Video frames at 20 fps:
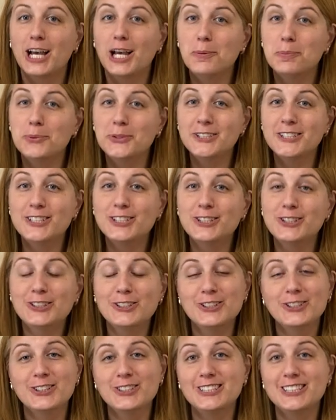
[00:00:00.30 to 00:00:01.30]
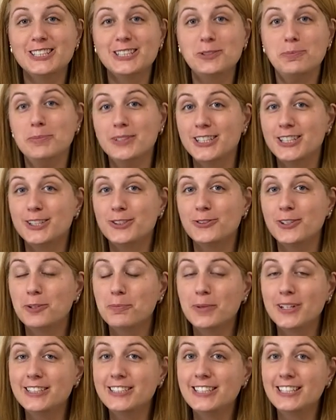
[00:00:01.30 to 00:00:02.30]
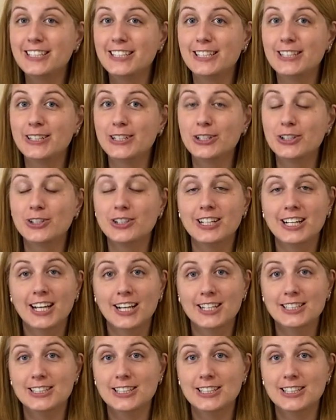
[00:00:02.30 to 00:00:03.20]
Hi boys and girls, it's Mrs. Raymondi here.